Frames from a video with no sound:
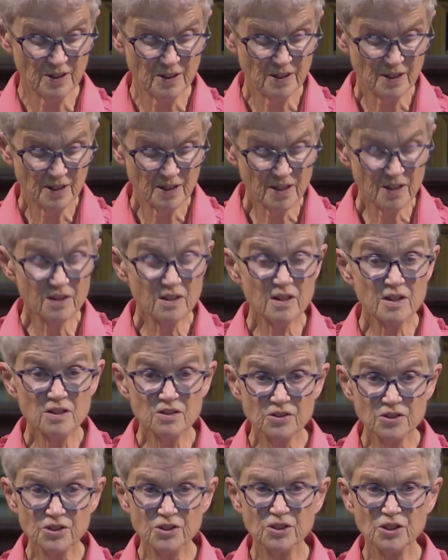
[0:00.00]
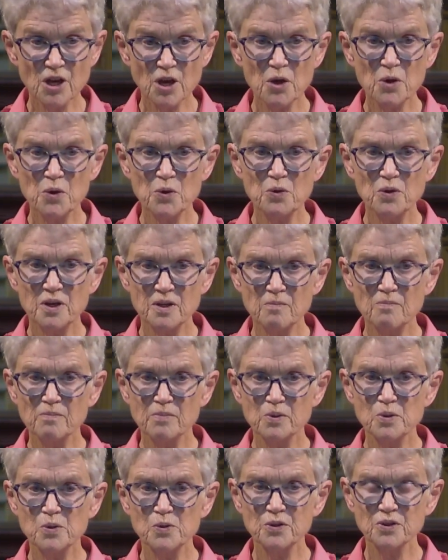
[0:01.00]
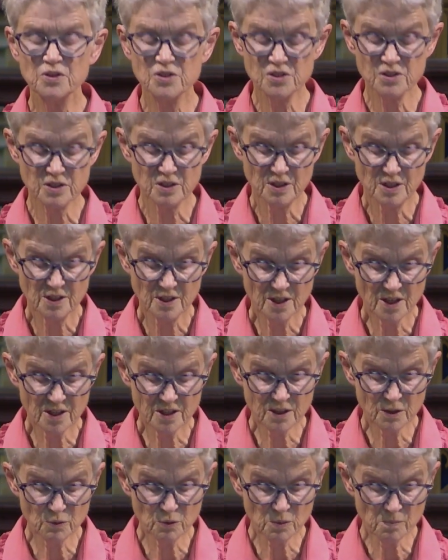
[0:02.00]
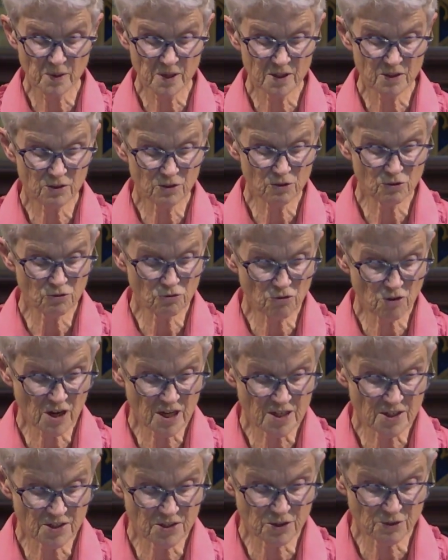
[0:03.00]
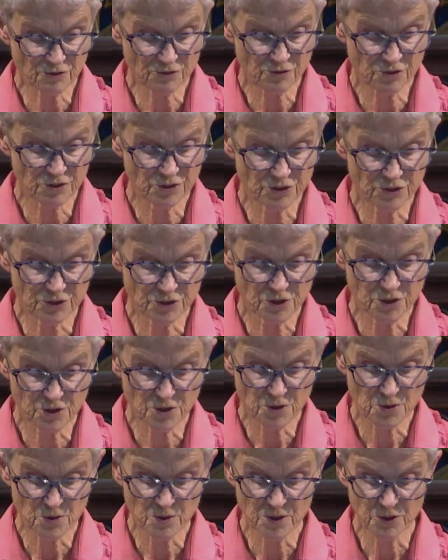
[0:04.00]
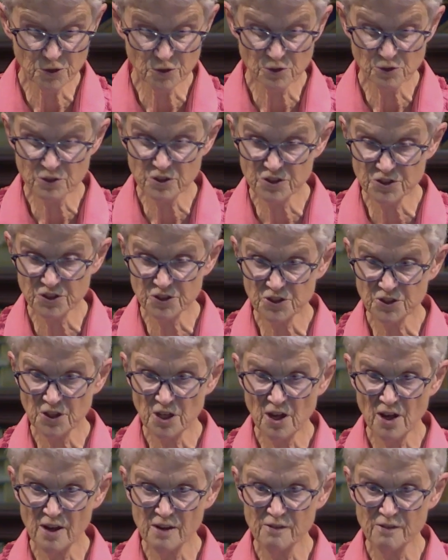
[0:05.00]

It is so important, and it will make a great difference to you in your Christian life.